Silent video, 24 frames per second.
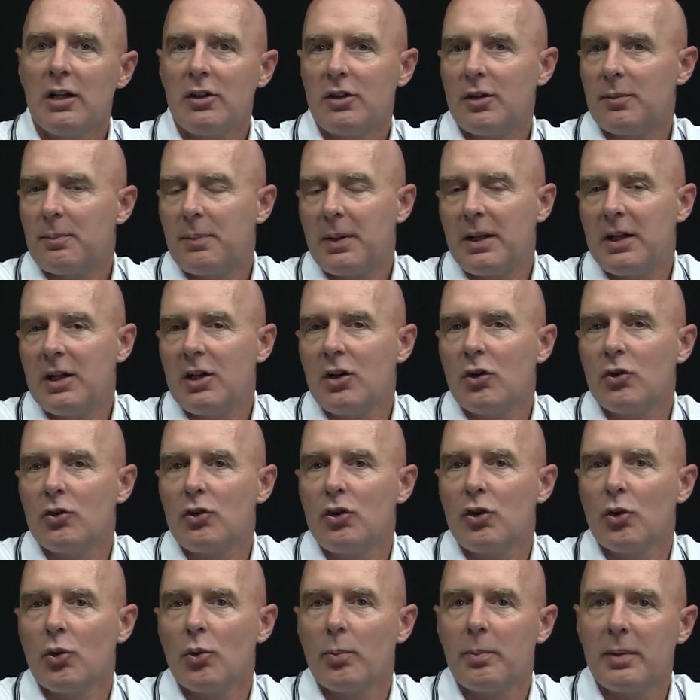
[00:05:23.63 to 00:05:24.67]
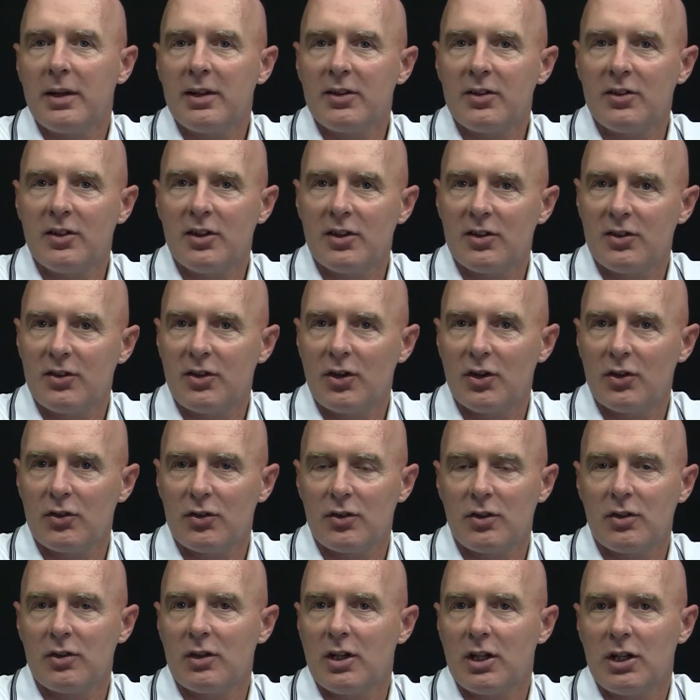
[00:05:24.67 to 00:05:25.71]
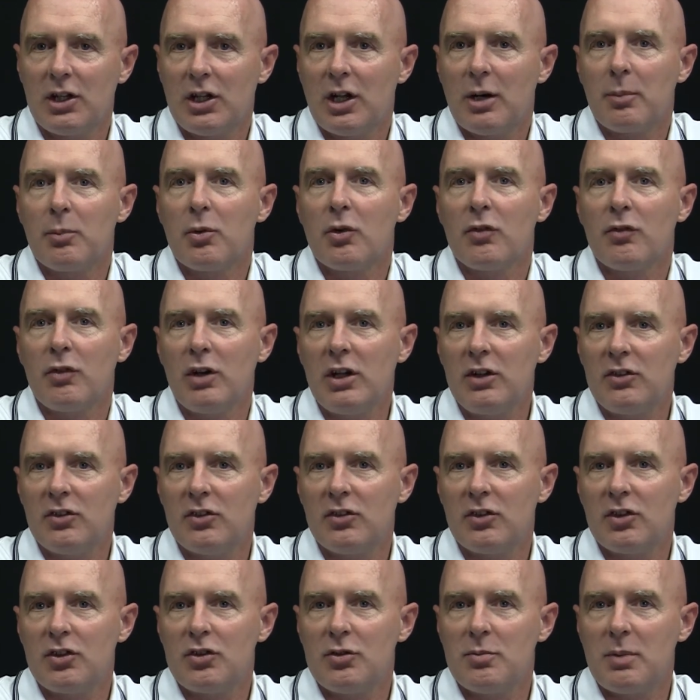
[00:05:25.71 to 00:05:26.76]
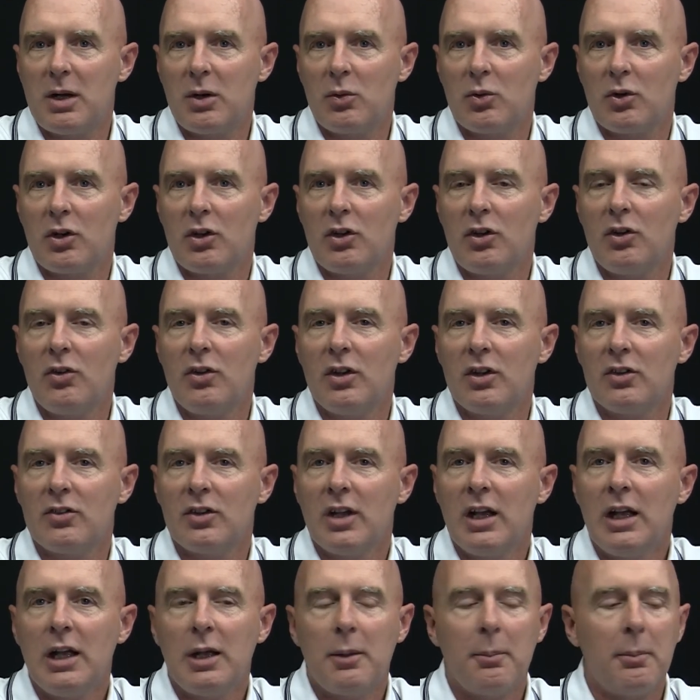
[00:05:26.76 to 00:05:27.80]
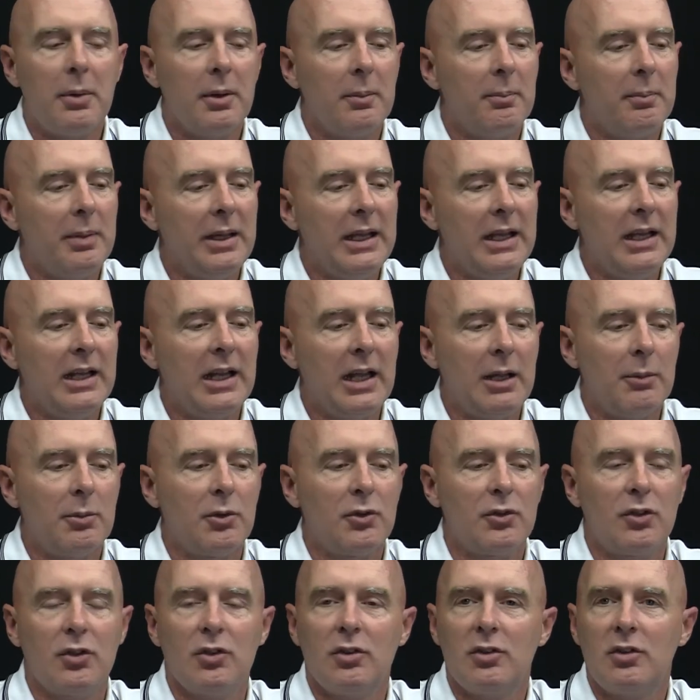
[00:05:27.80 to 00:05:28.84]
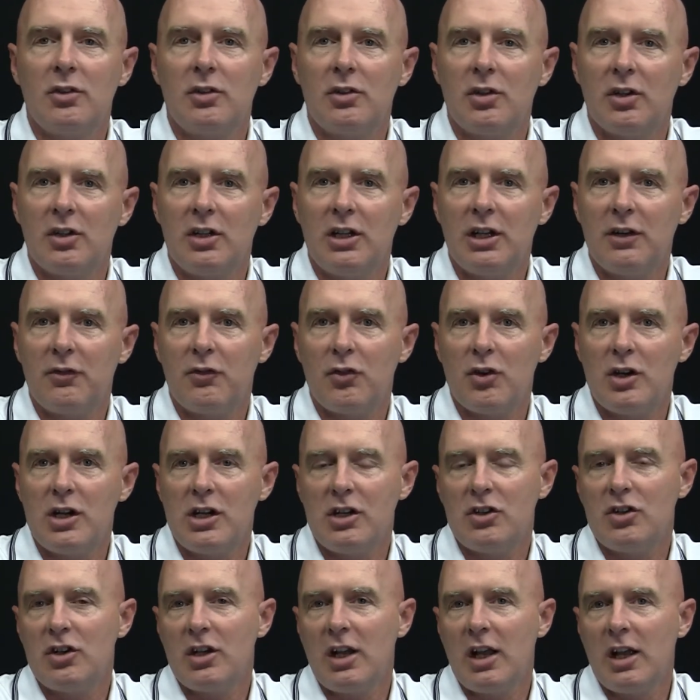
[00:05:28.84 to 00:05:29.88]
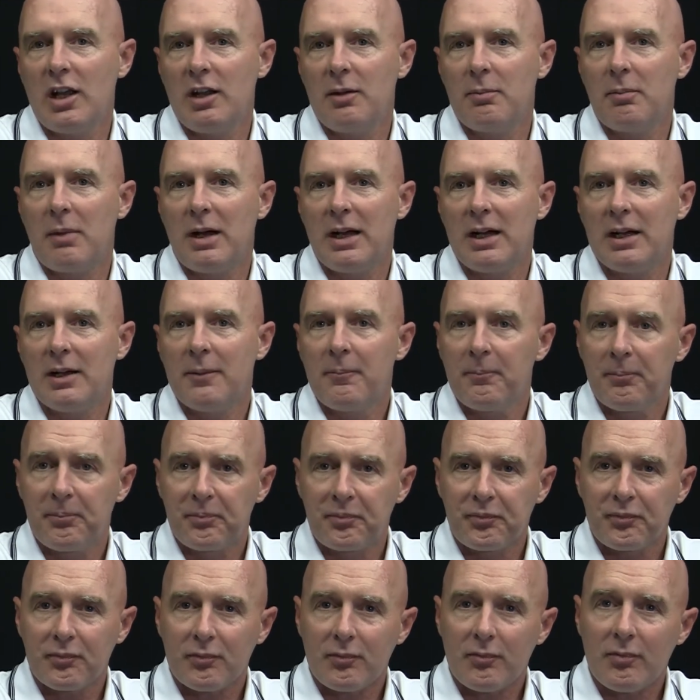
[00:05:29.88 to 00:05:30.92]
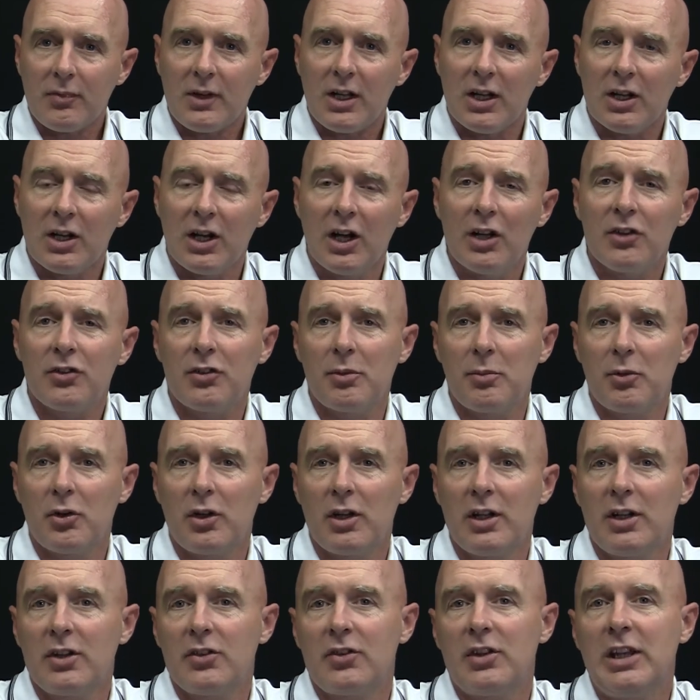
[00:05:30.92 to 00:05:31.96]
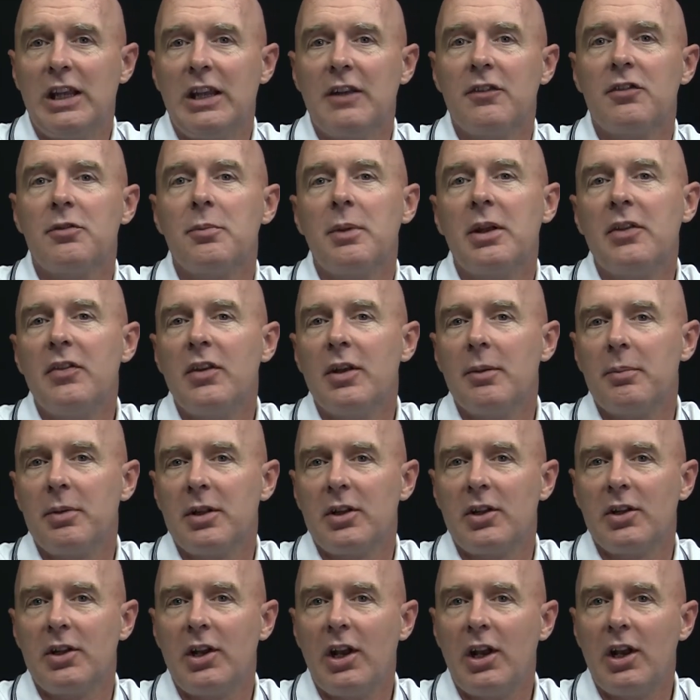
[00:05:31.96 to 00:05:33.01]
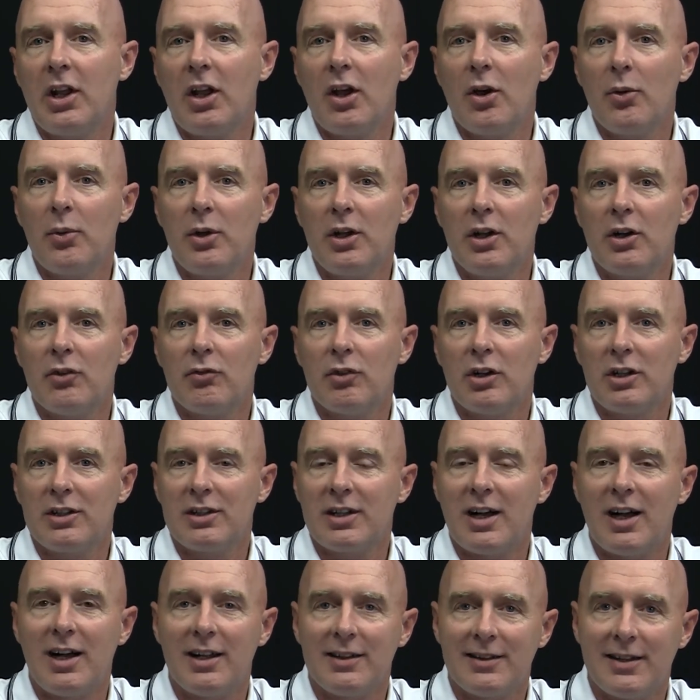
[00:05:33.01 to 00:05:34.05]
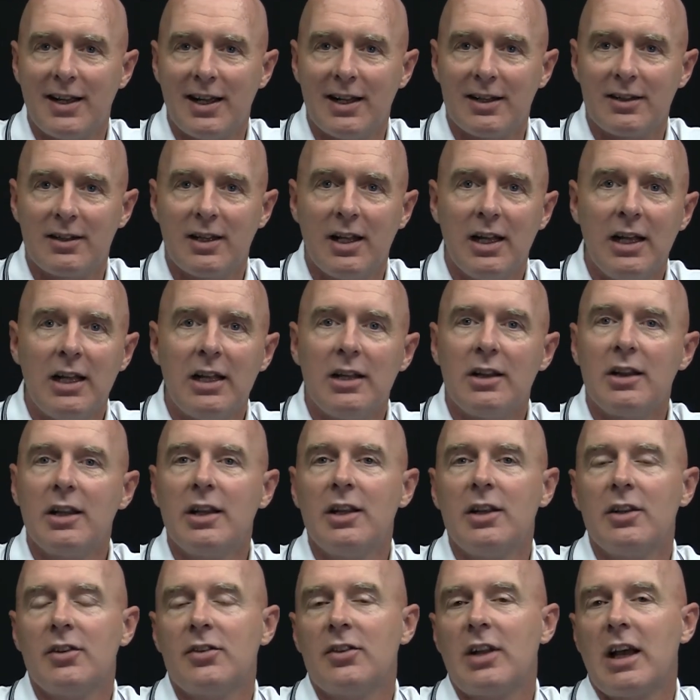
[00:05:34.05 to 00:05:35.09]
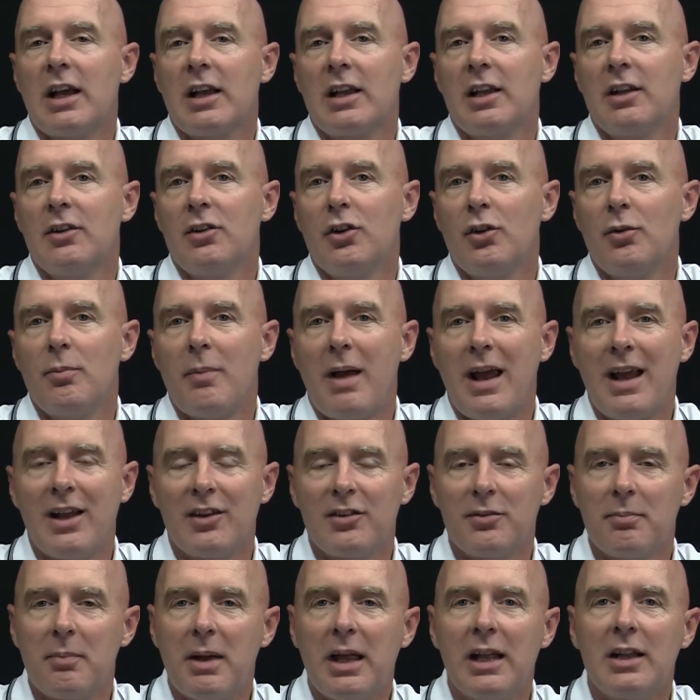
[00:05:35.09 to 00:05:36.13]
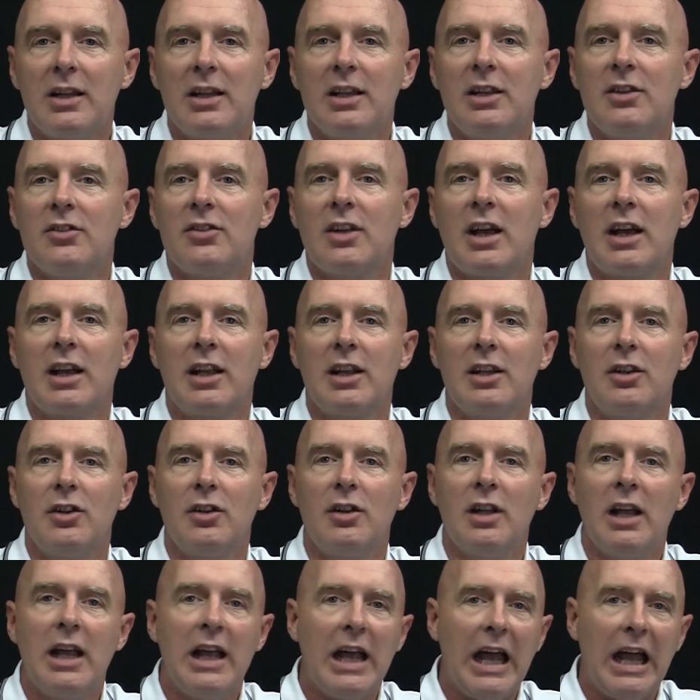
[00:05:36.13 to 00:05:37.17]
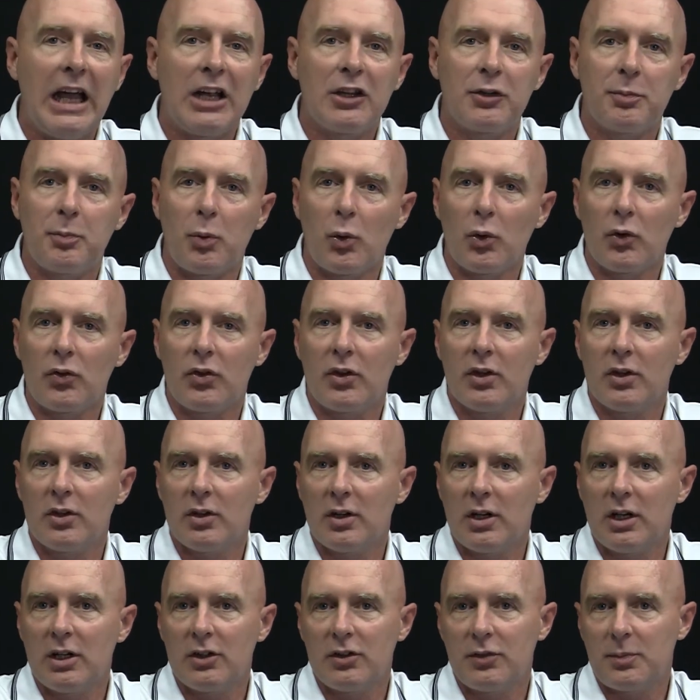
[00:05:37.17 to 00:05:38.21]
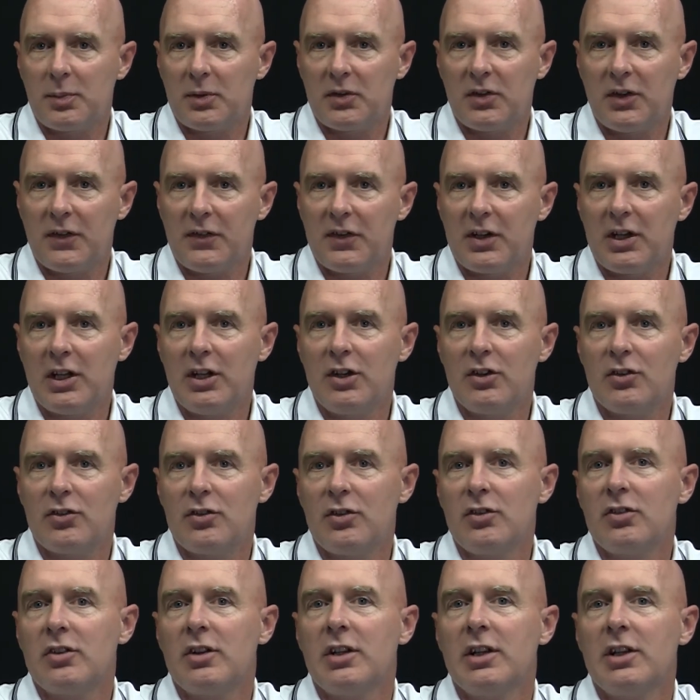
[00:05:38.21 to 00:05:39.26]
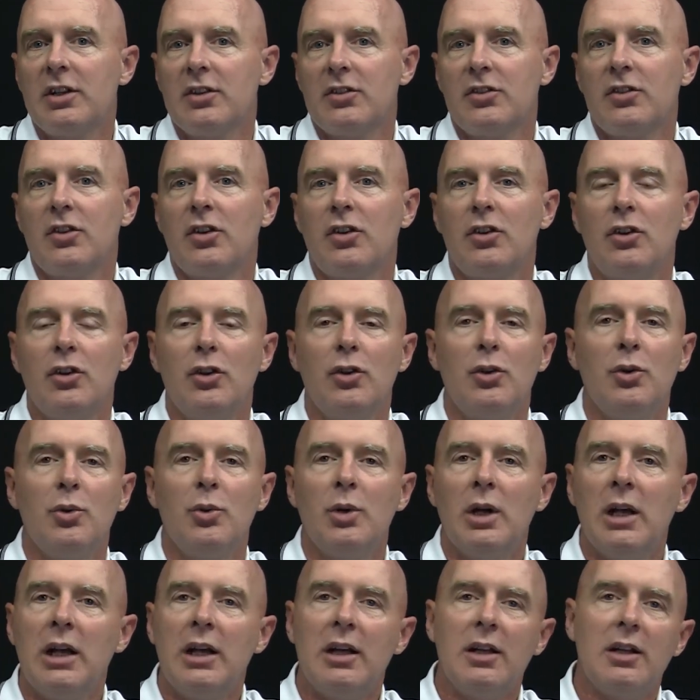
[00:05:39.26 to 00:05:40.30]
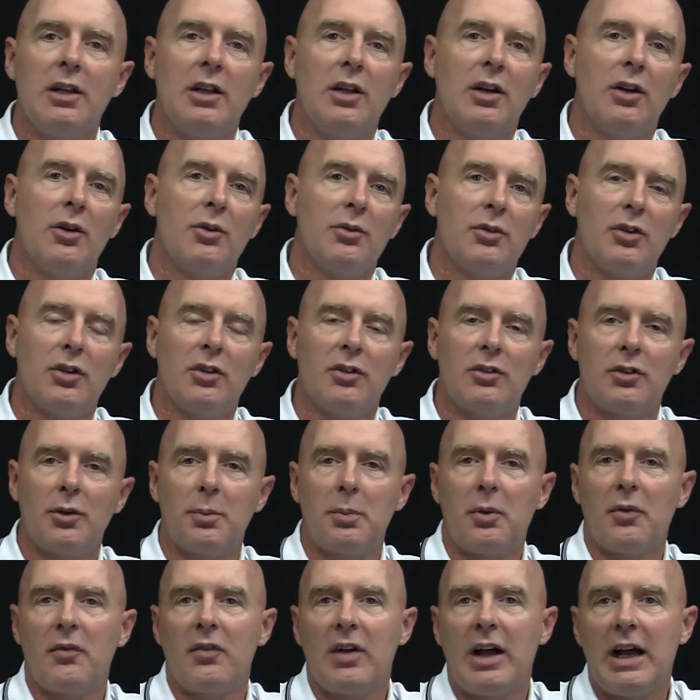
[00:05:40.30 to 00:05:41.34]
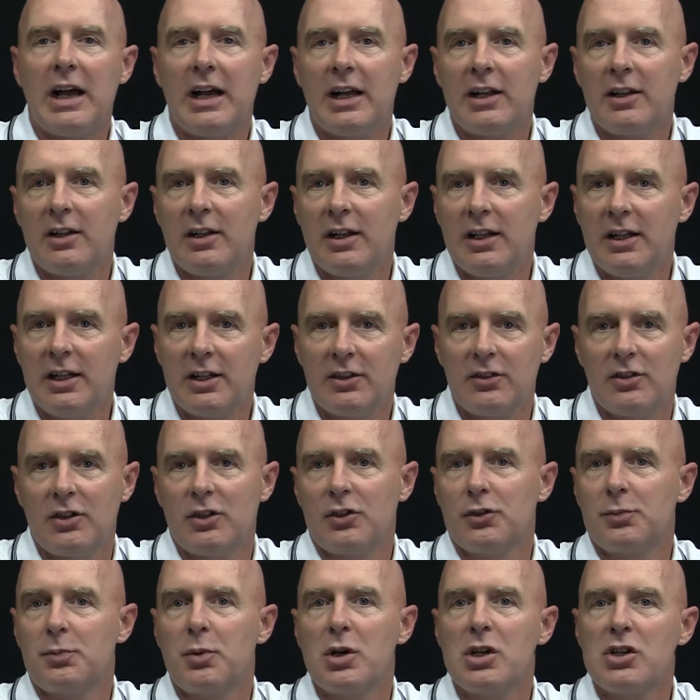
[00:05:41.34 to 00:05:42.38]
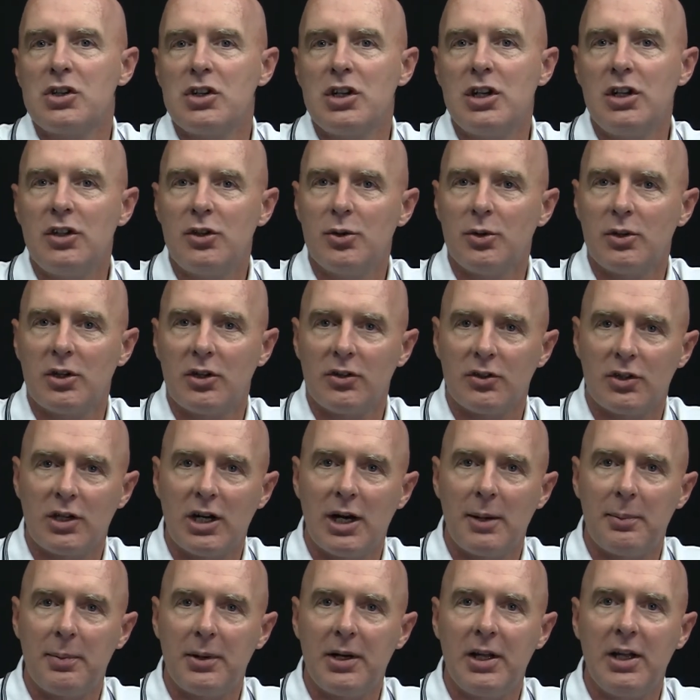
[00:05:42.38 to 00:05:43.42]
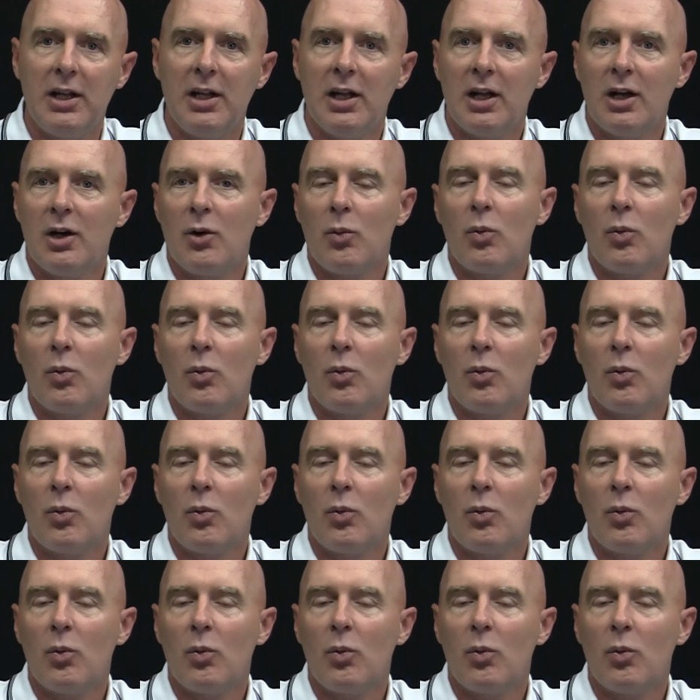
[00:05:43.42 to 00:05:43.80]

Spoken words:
Depending on your business, there's a number of reasons that you may want to do this, but being able to differentiate my customer list gives me the ability to go in and run contact list. I can do mass mailings. I can export the specific industries list to do, to provide an Excel spreadsheet to another company.